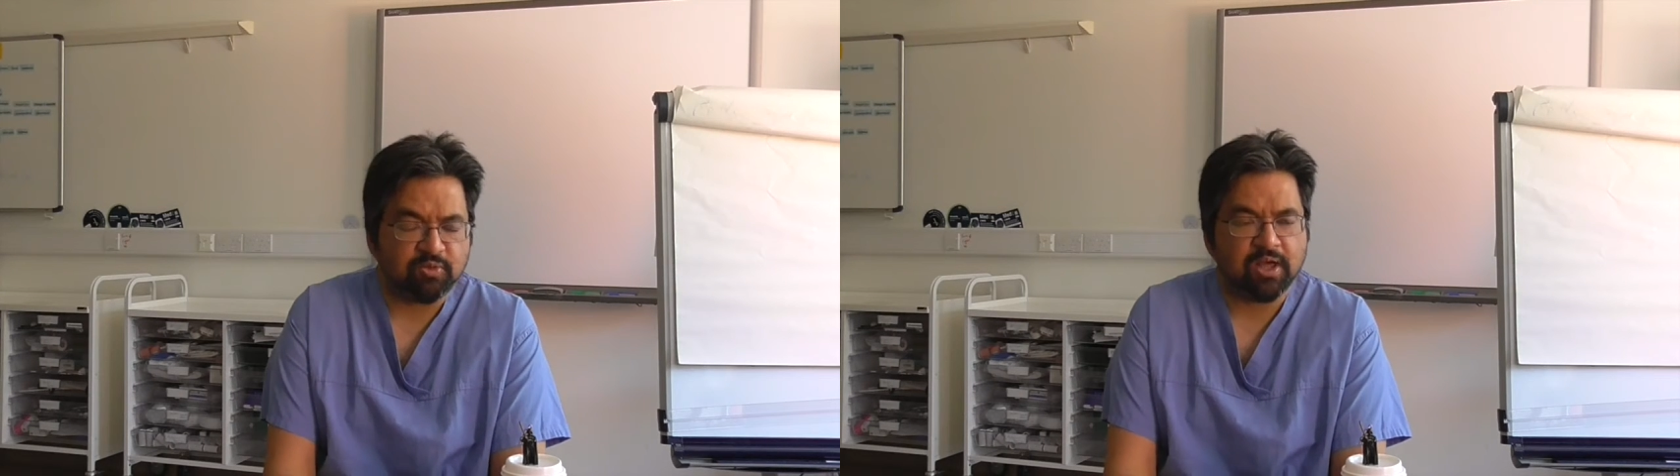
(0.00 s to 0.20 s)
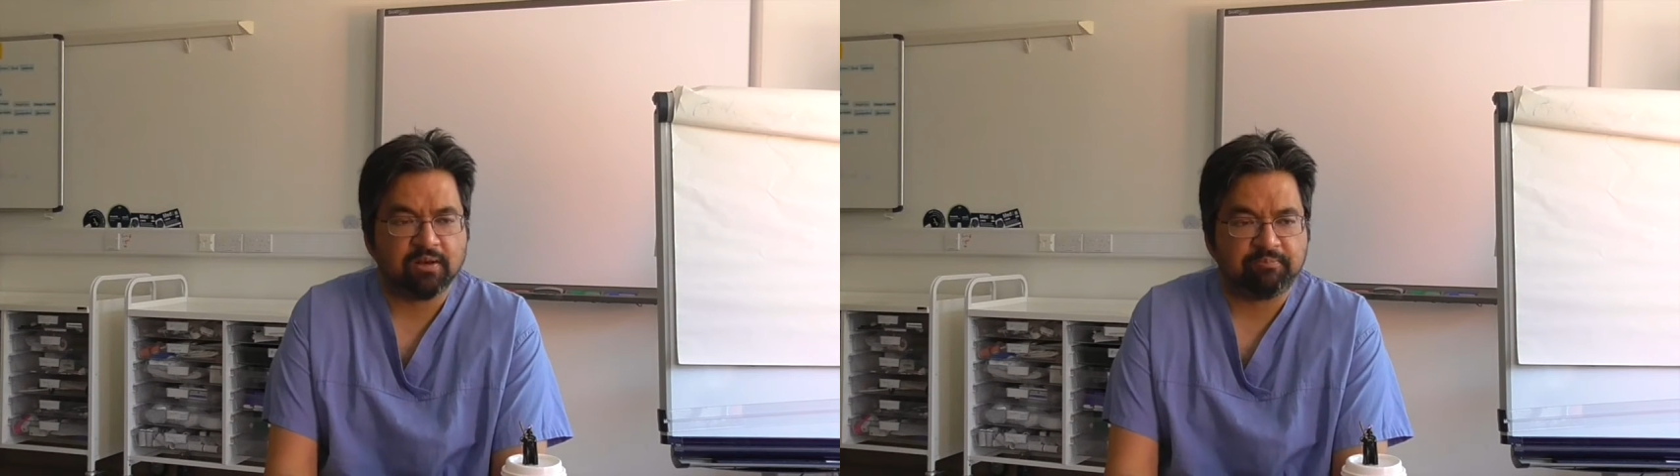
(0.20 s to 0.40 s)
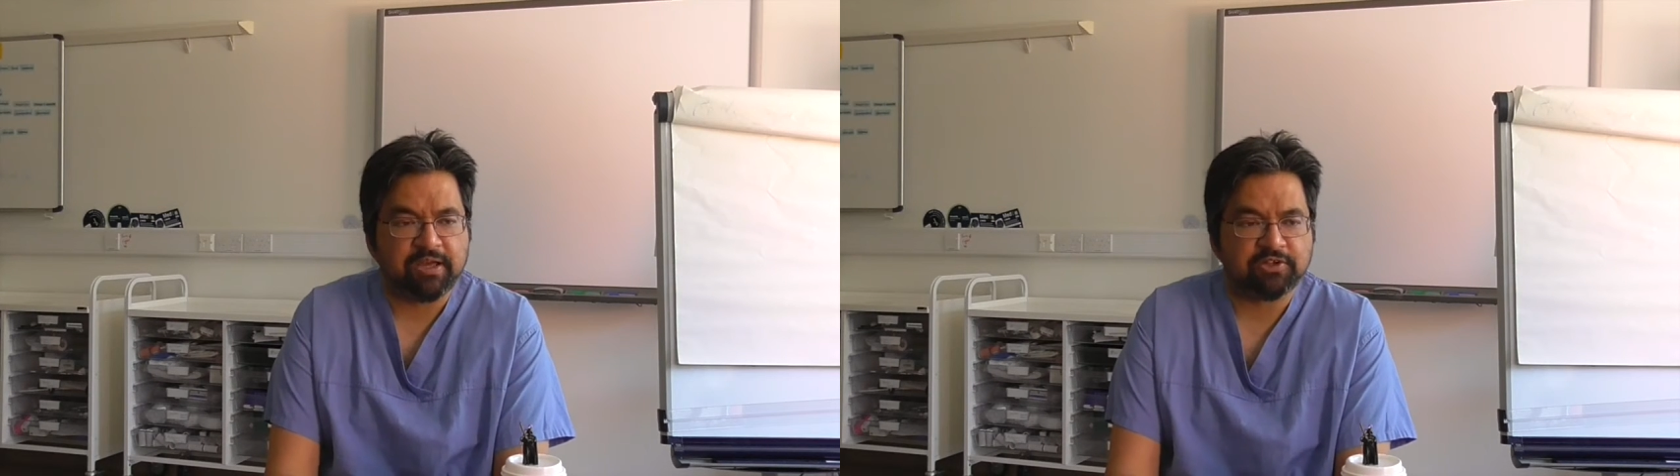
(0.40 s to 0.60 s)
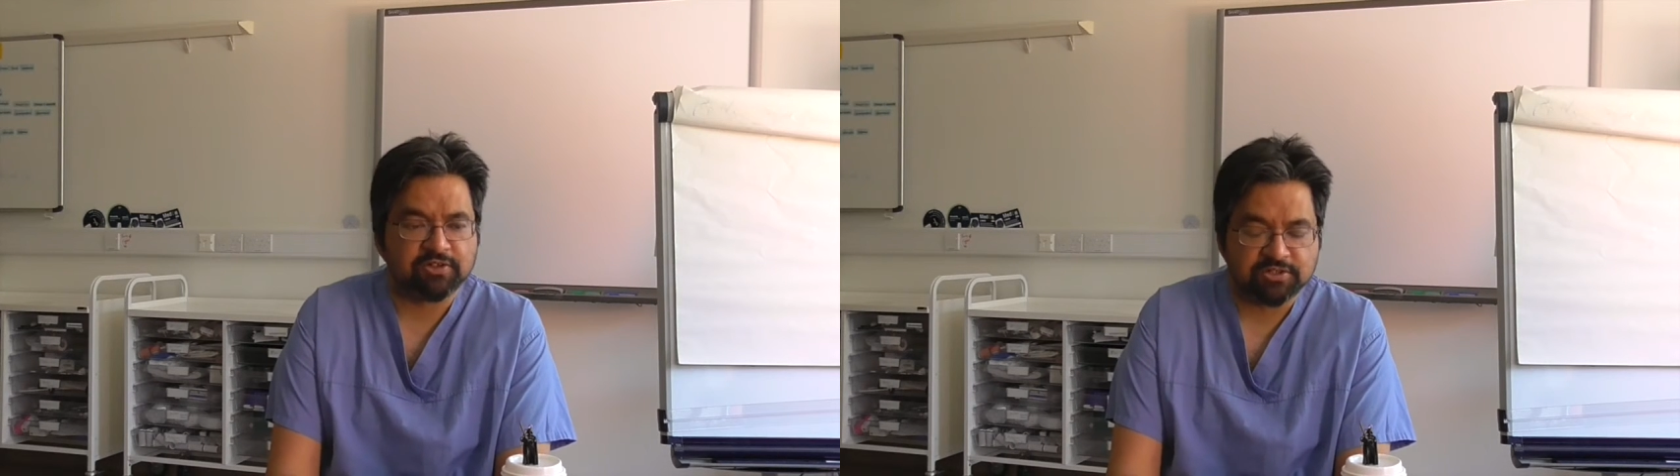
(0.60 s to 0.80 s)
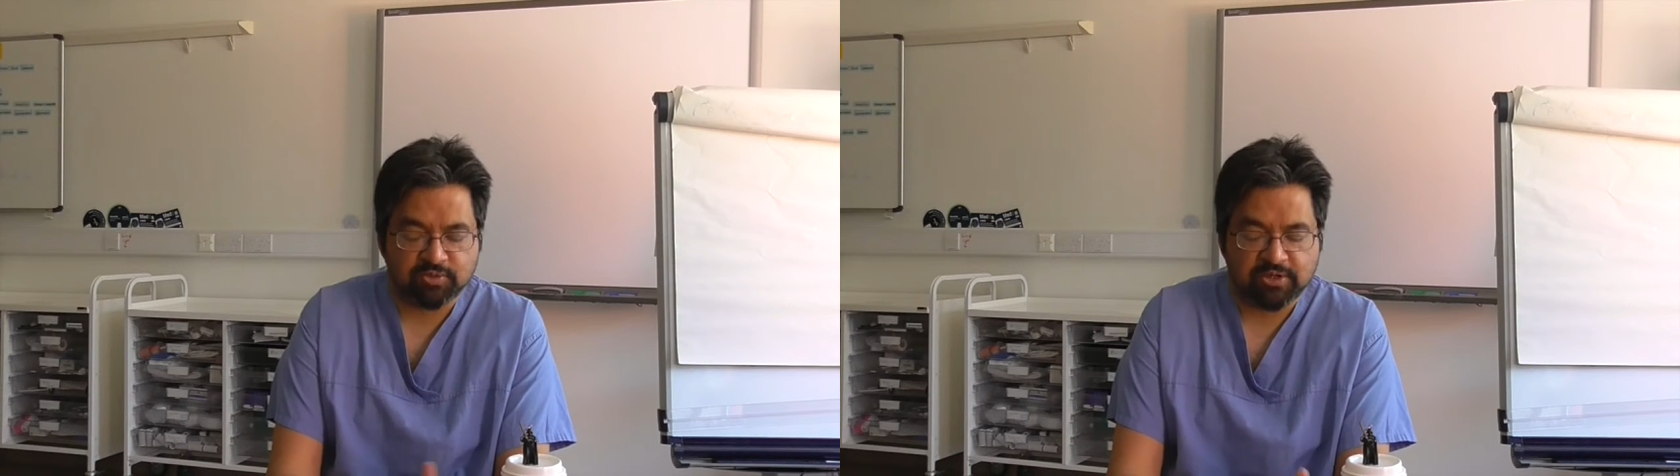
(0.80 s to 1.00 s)
Well,
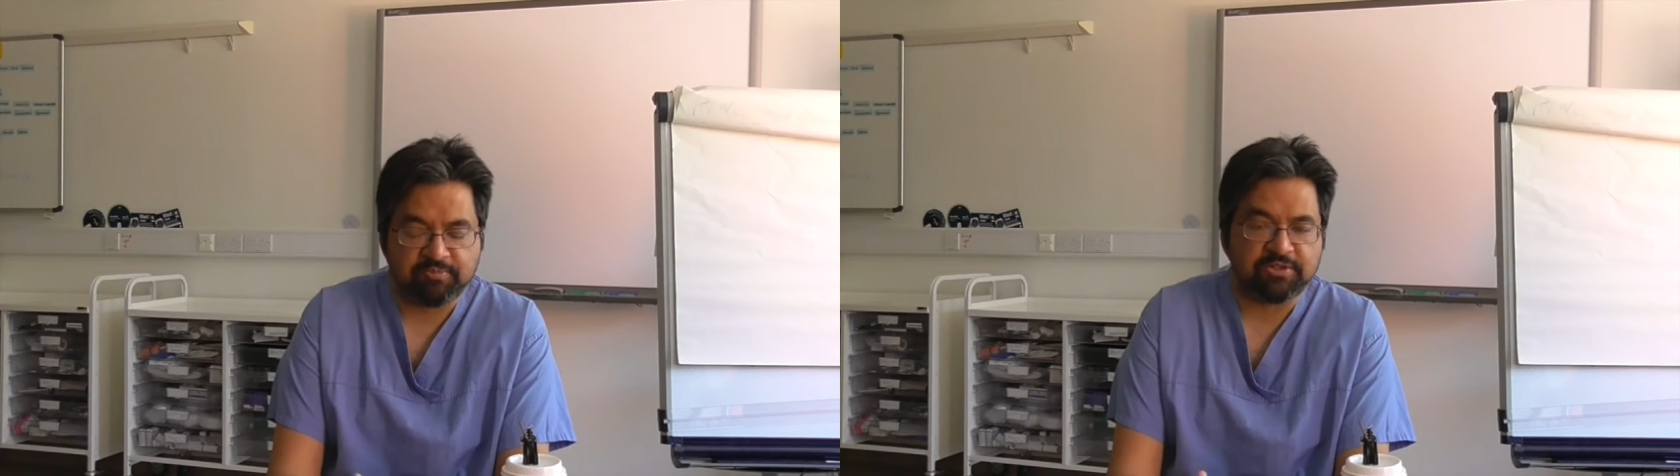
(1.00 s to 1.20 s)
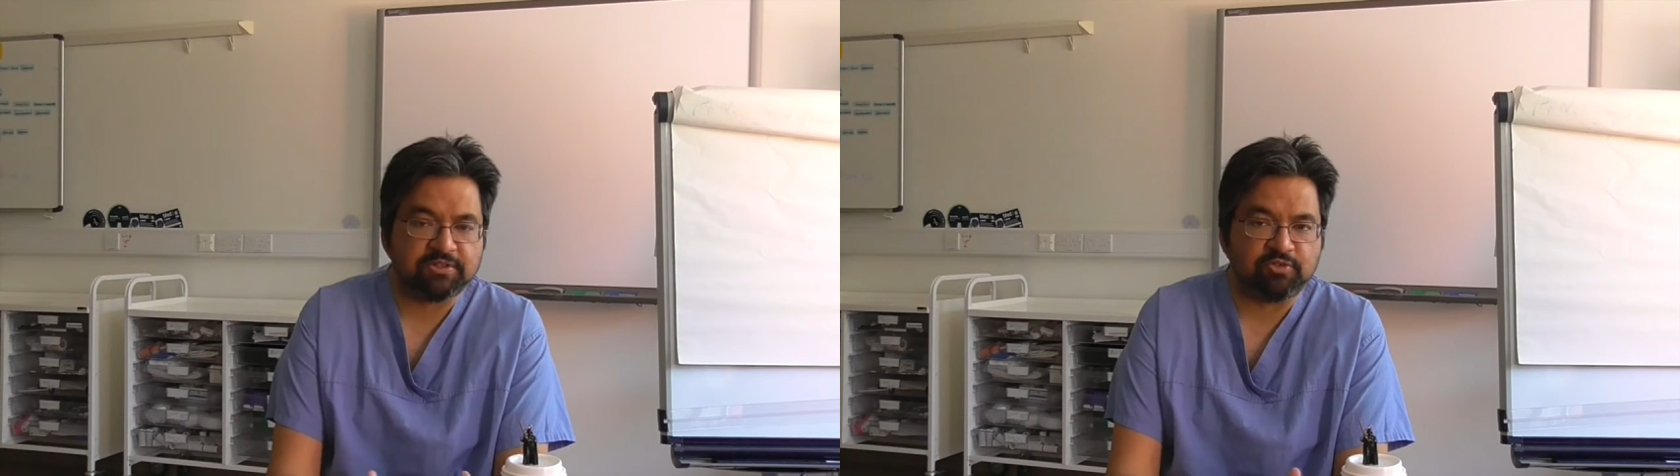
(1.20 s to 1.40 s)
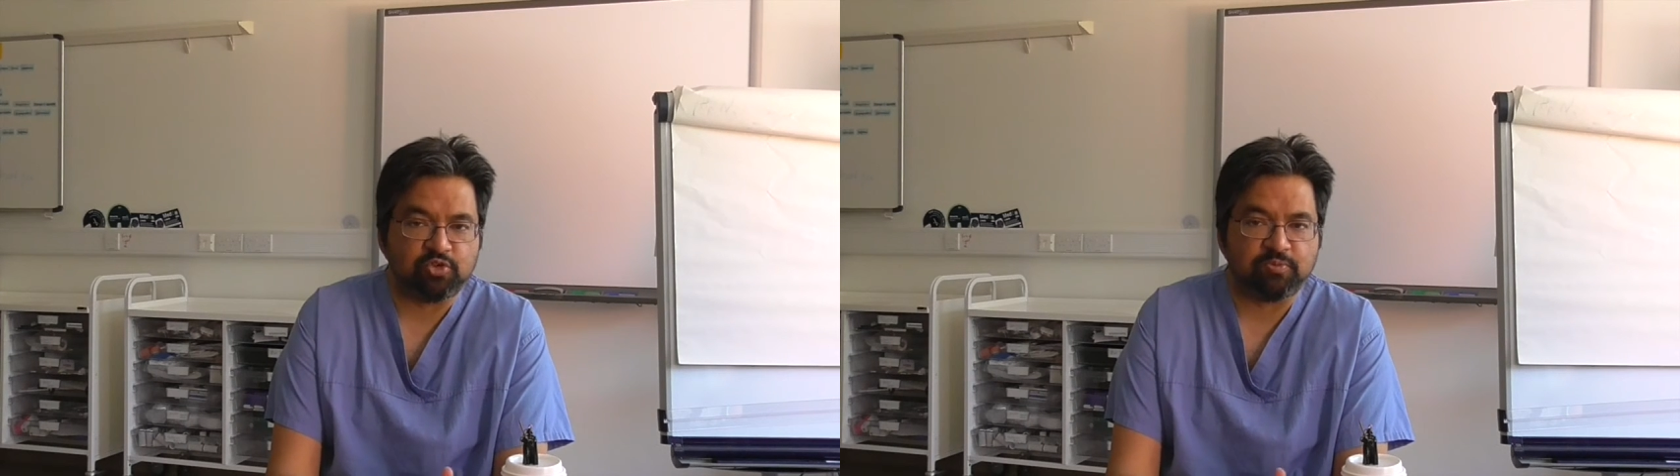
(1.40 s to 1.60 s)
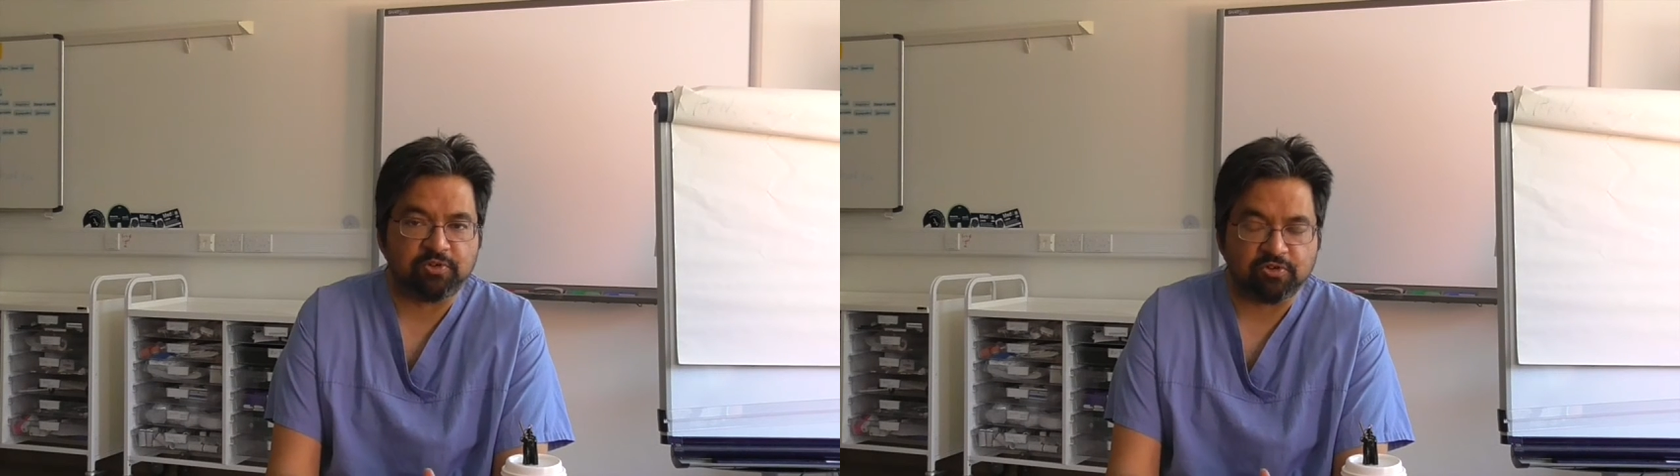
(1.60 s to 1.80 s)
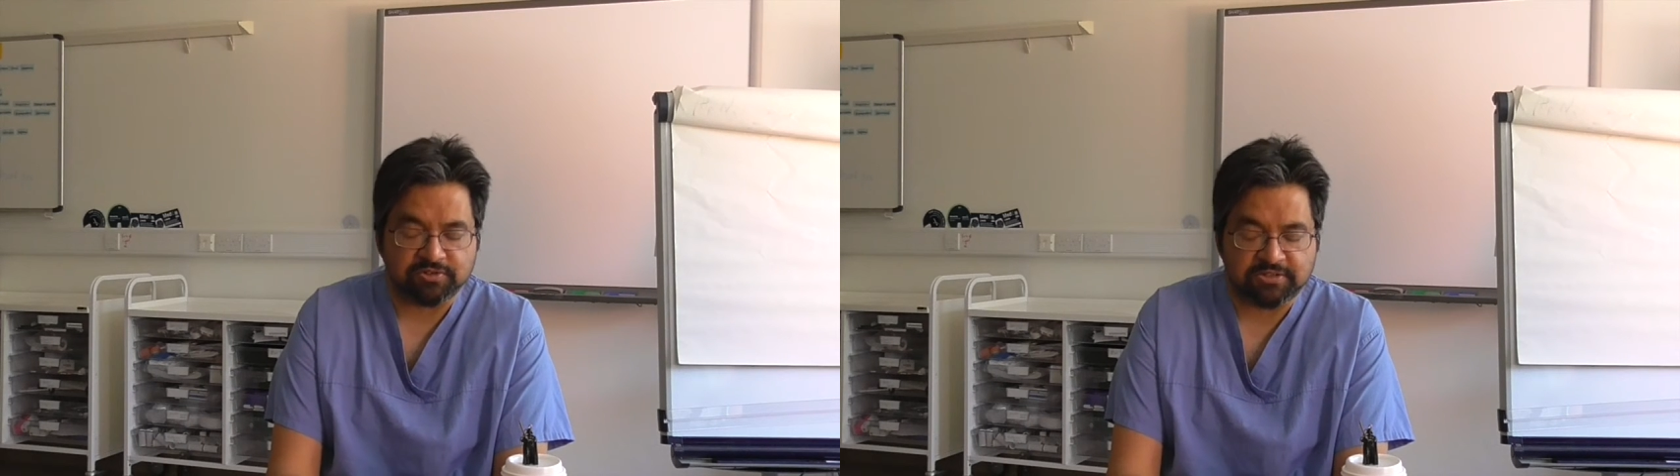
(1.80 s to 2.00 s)
patients, when they present with
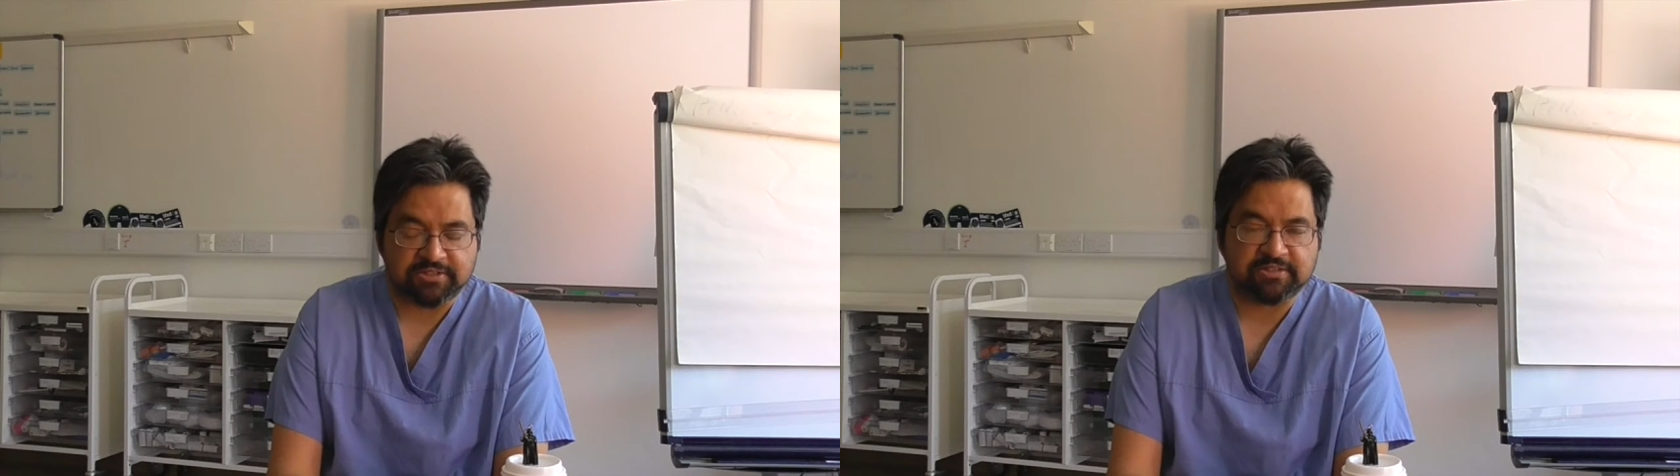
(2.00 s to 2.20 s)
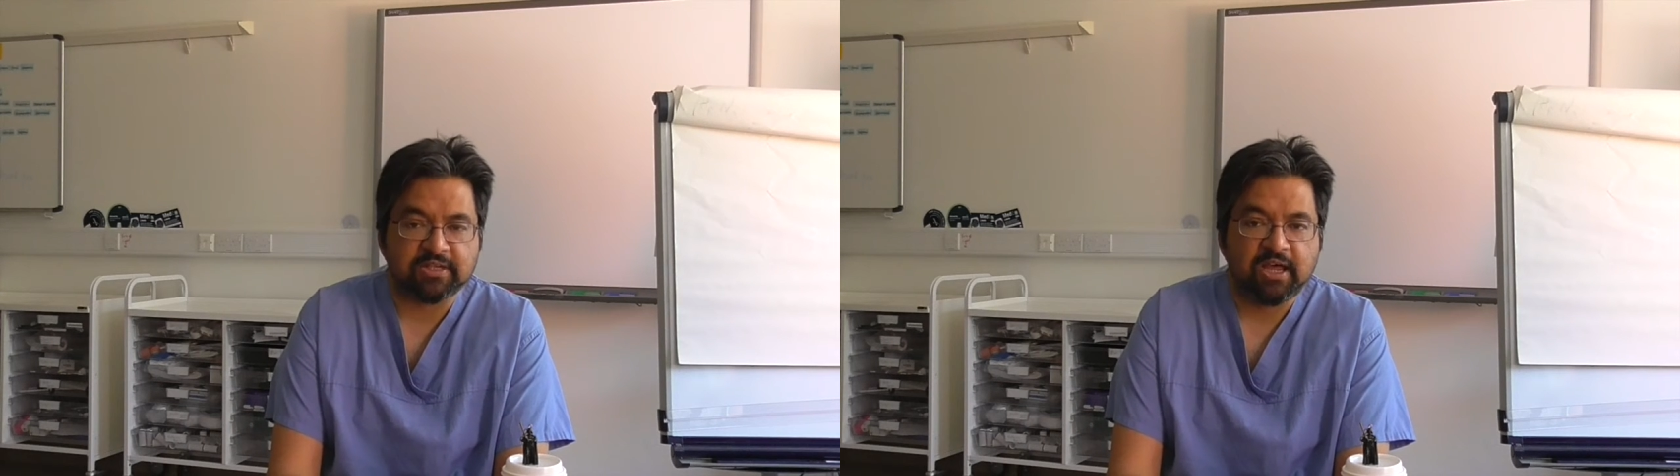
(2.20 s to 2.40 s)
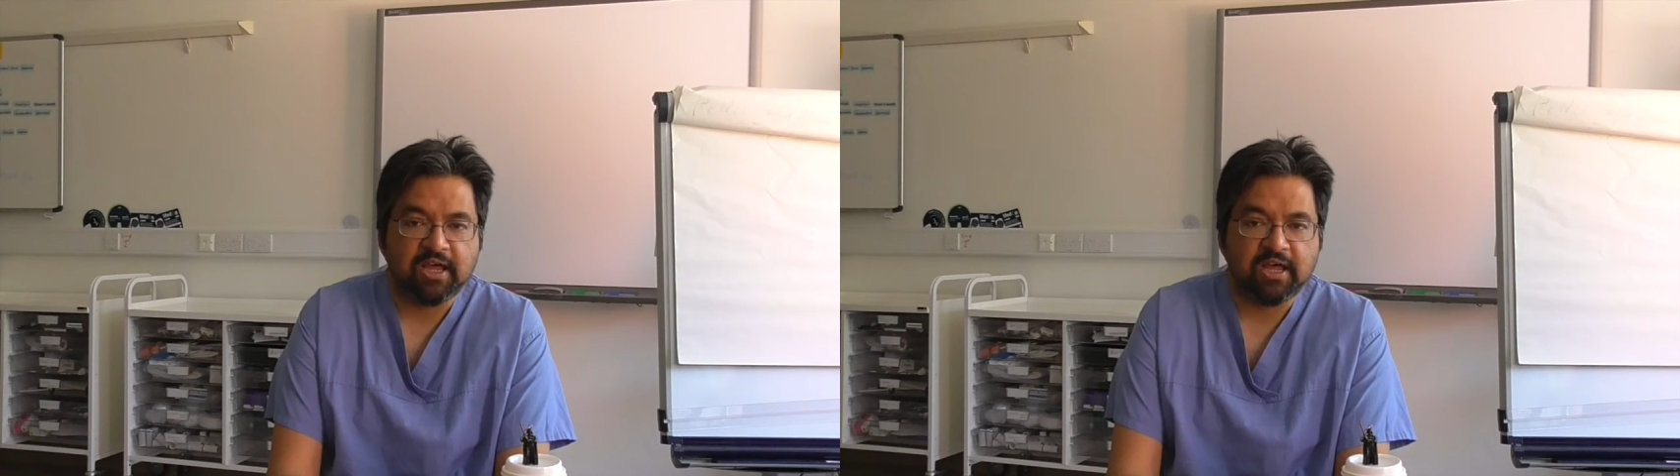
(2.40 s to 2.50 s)
Dupuytren's disease,